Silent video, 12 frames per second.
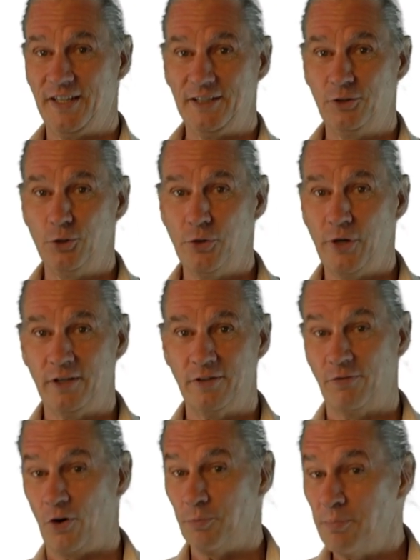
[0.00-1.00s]
they do it
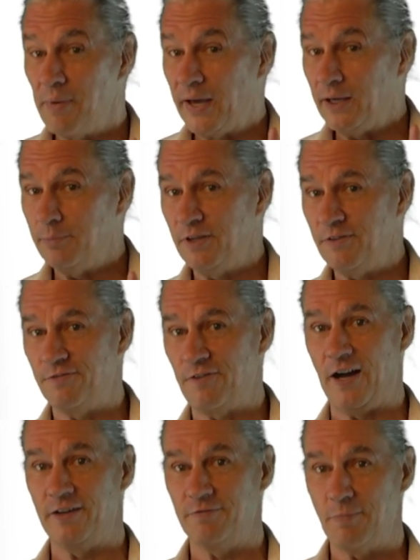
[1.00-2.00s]
for maybe
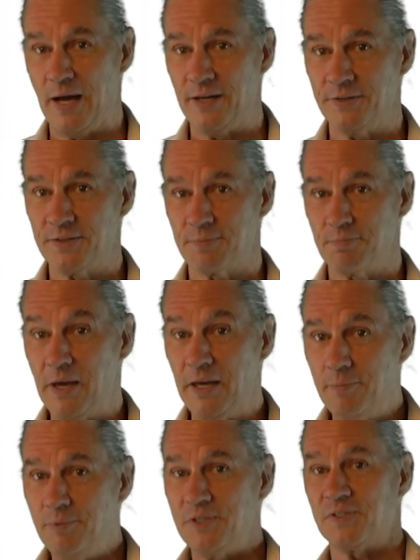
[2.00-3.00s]
5 months,
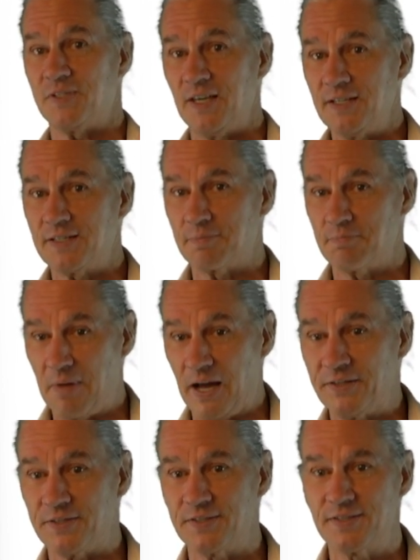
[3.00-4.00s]
maybe 6
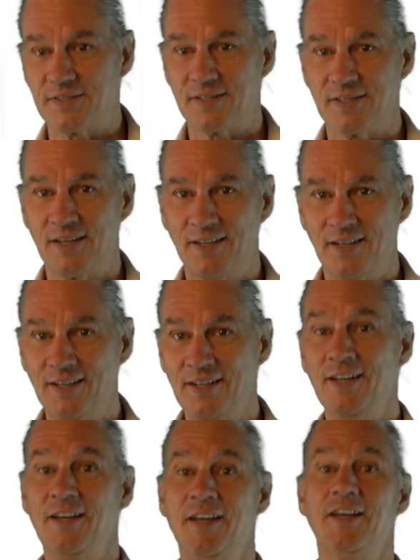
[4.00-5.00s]
months.
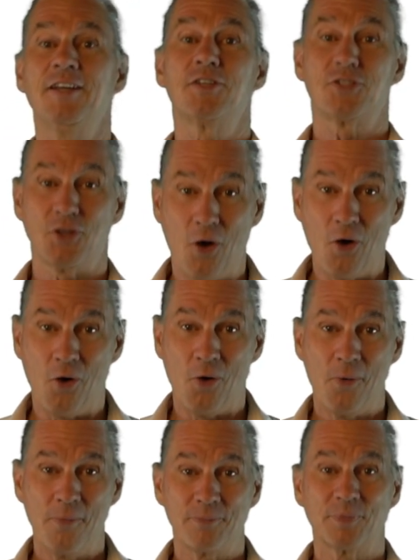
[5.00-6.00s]
So
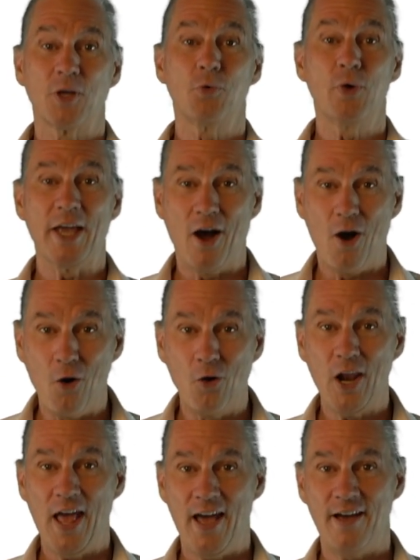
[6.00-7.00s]
we
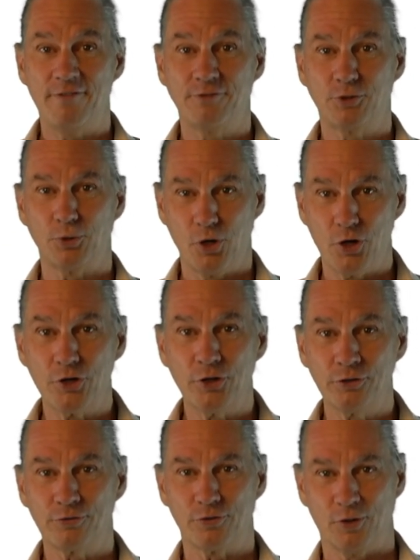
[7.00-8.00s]
all have to
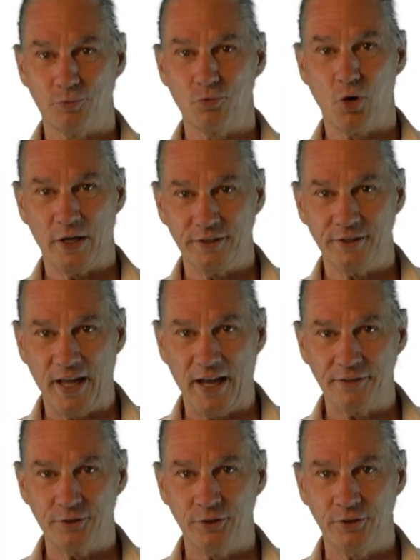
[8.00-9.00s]
learn from one
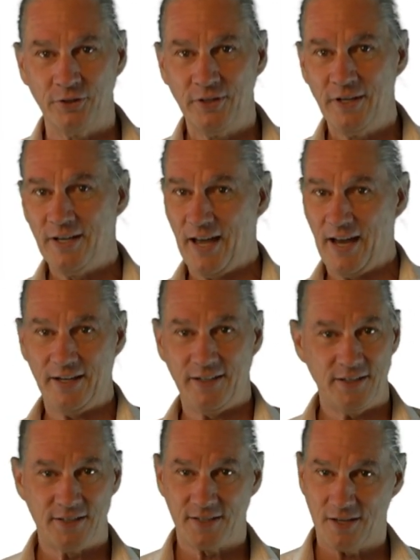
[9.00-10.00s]
another, and
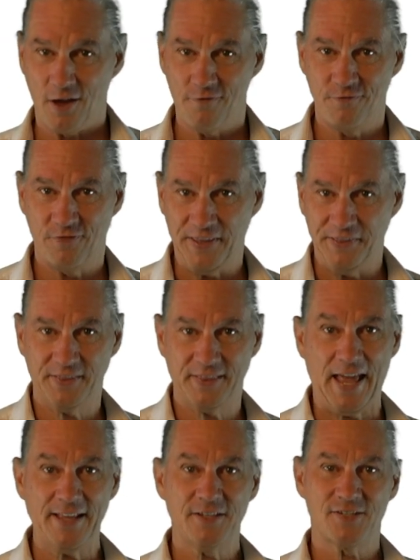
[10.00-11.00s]
it's a
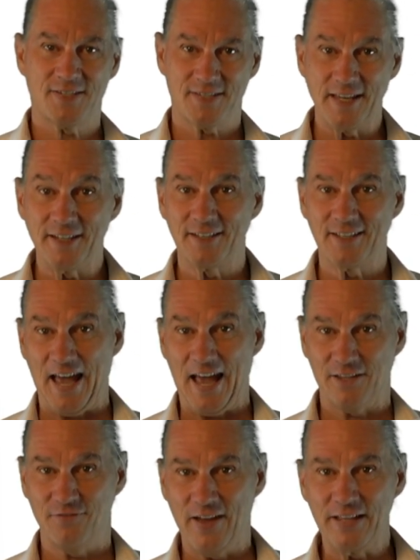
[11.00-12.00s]
fantastic
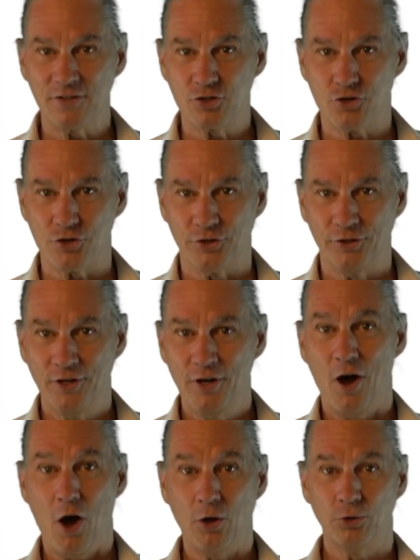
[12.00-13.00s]
adventure
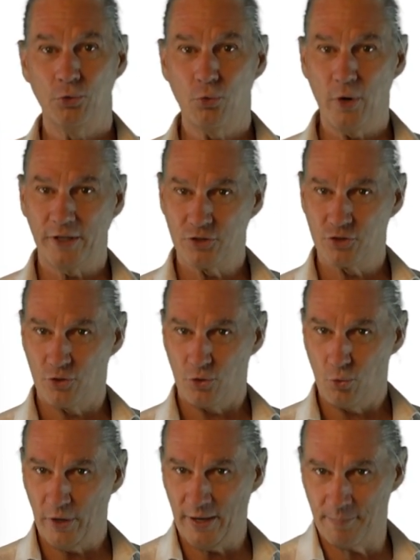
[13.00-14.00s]
on which
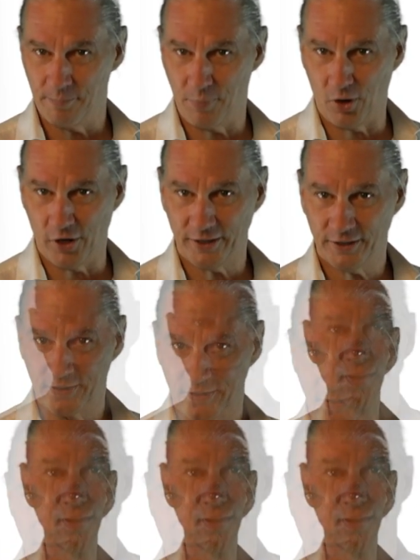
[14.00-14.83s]
we embarked.